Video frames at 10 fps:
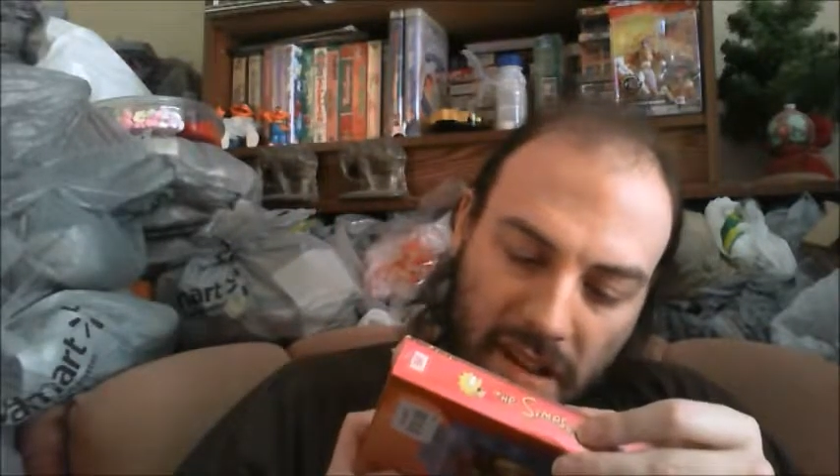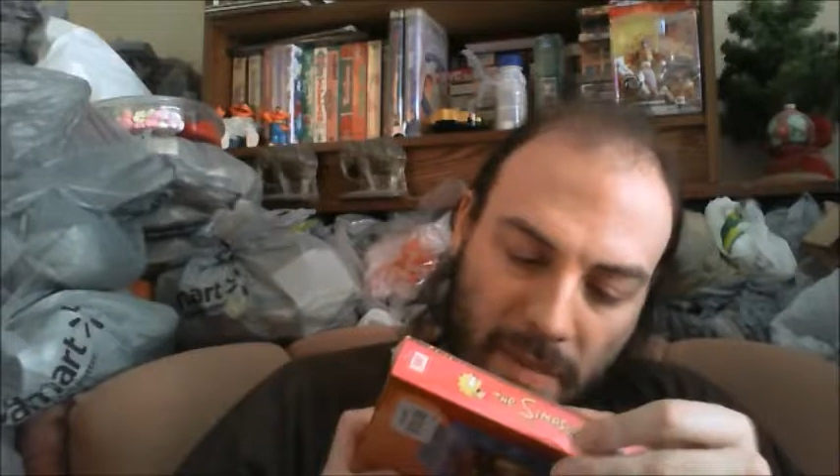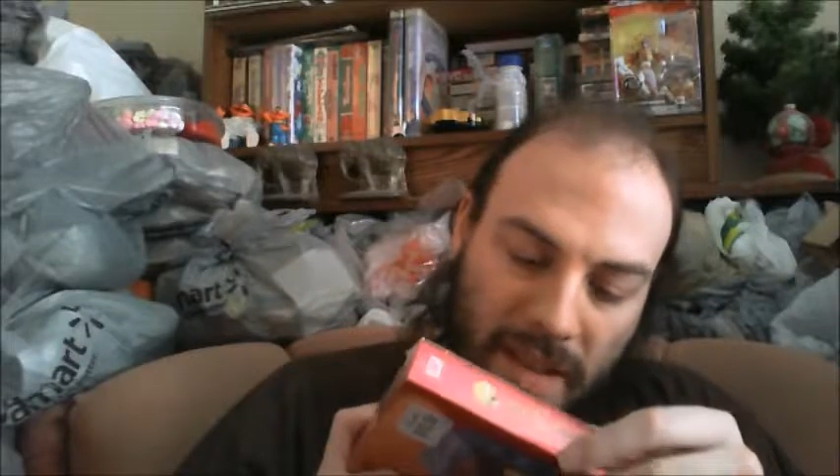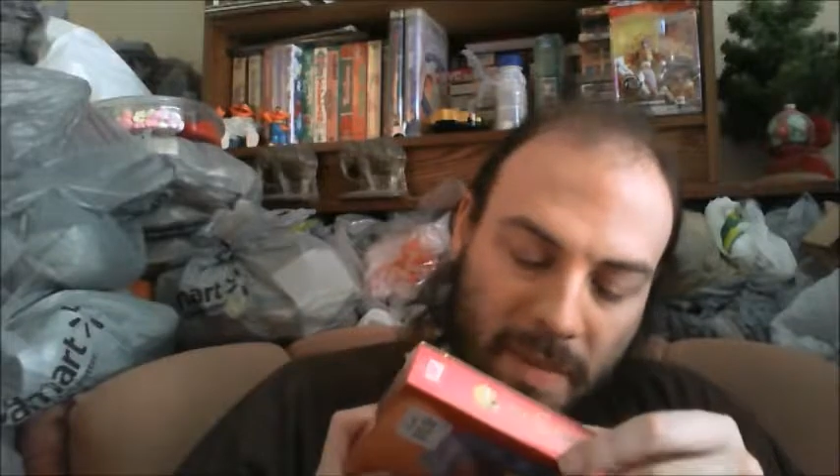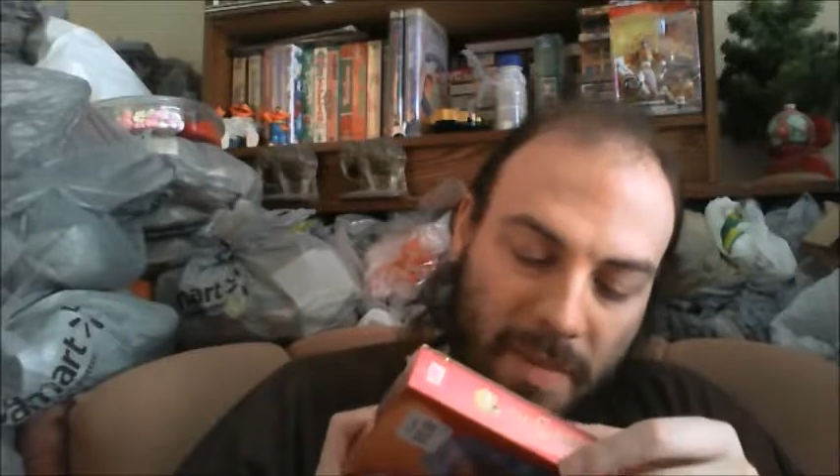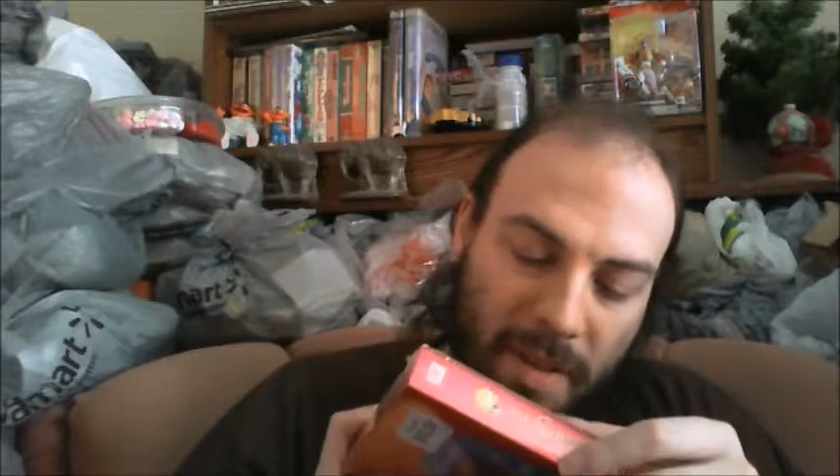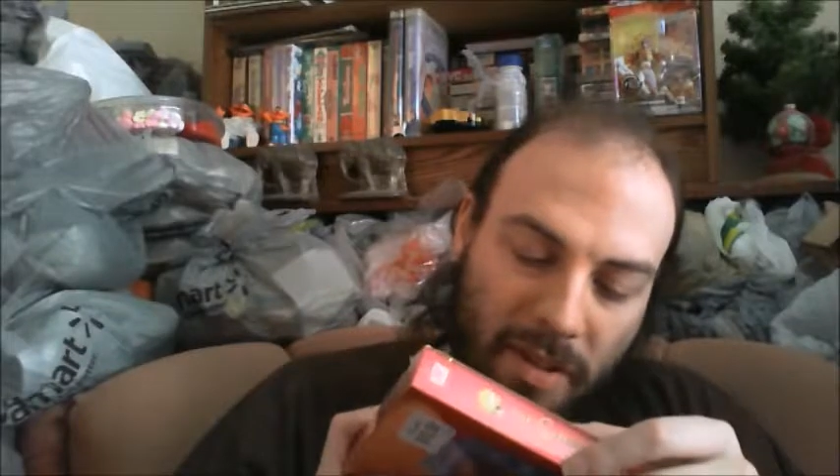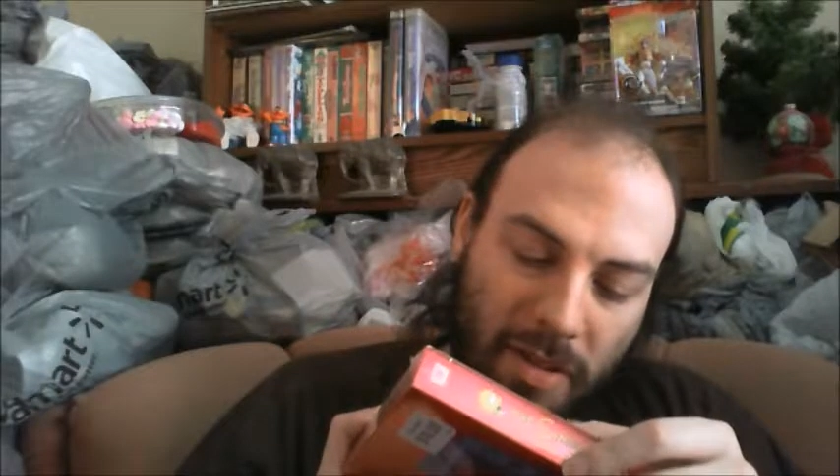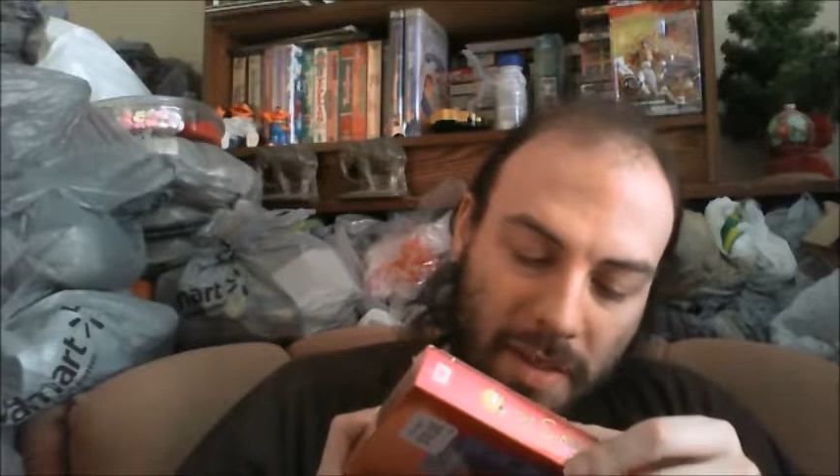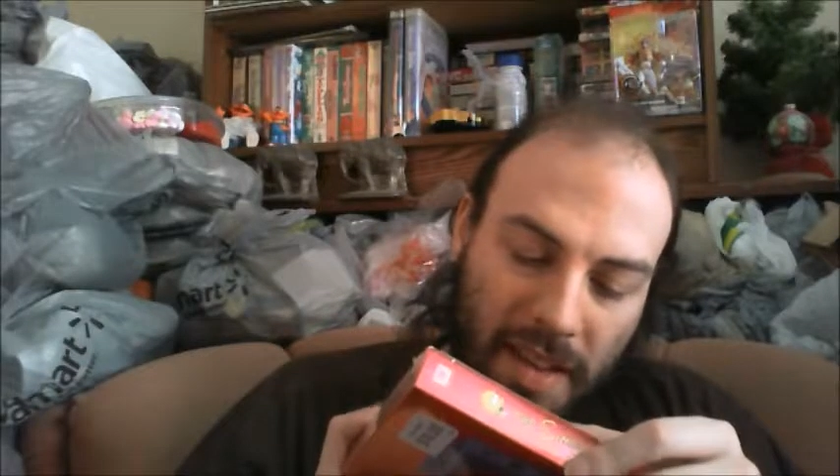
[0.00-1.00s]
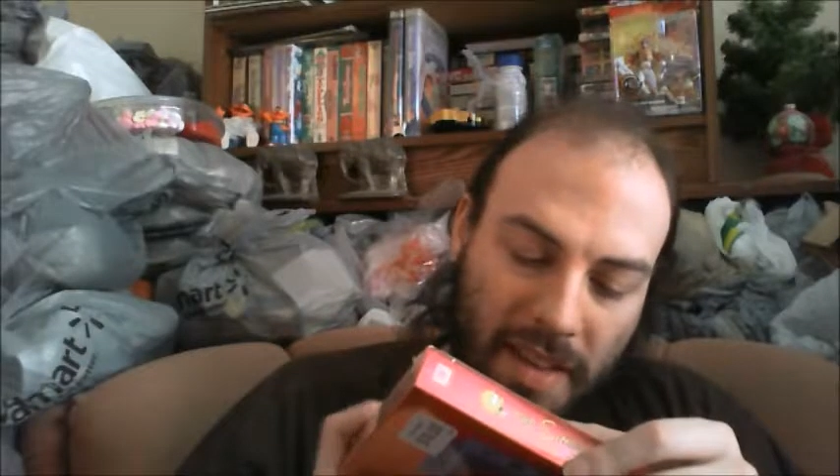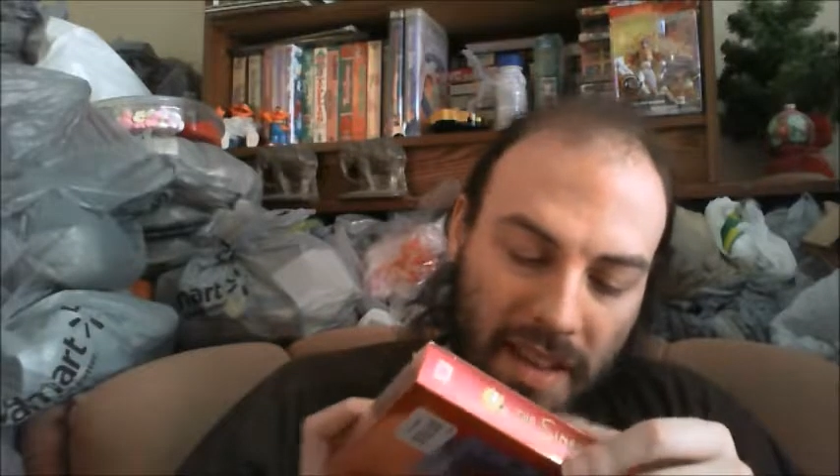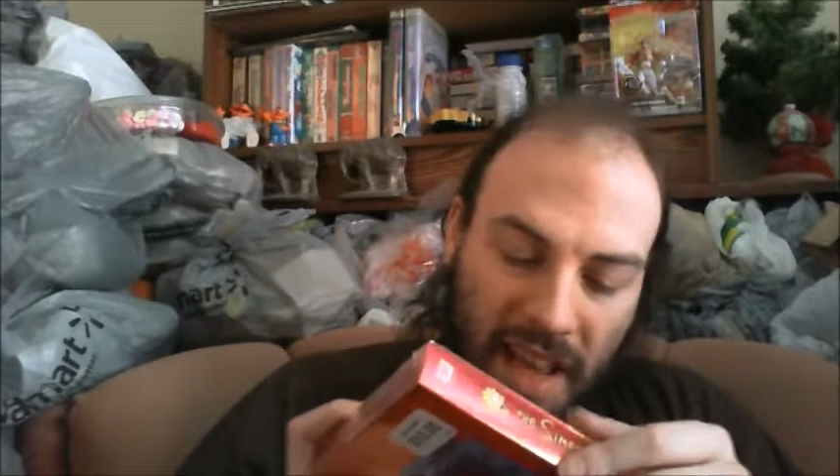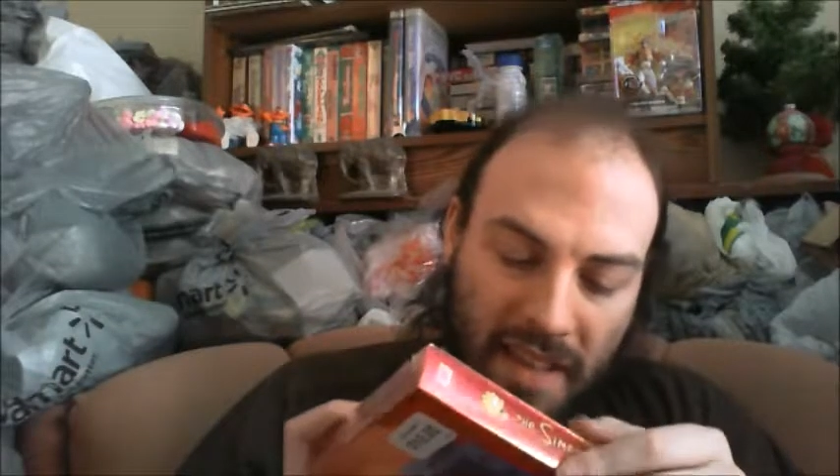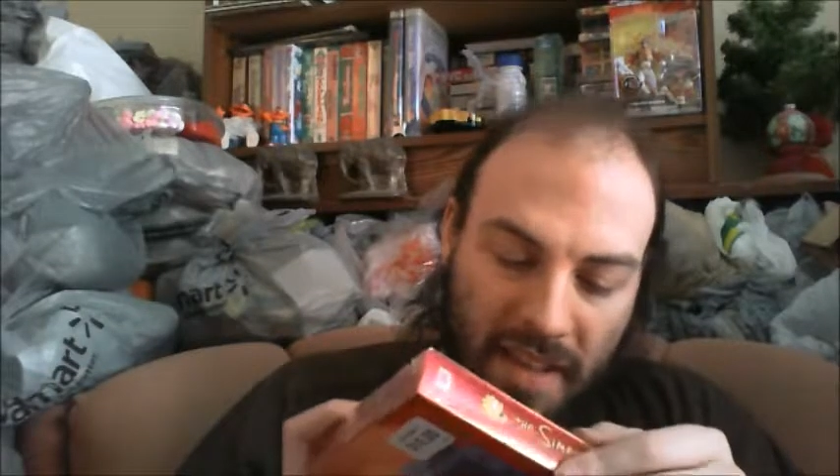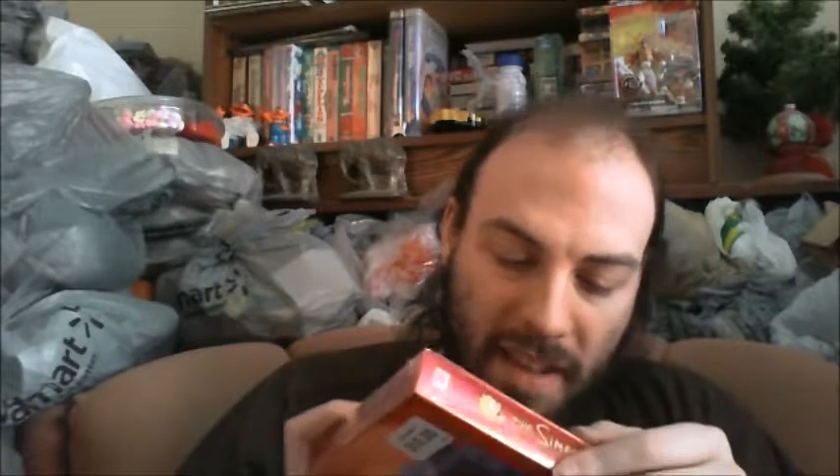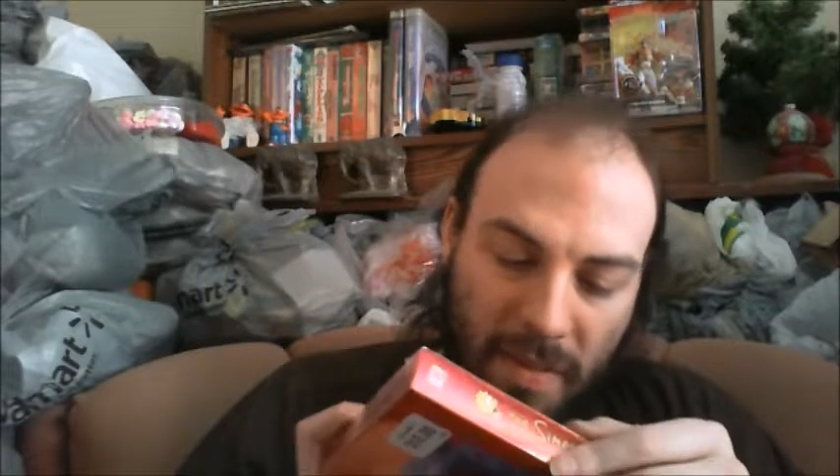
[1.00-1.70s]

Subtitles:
Deep Space Homer, that's a classic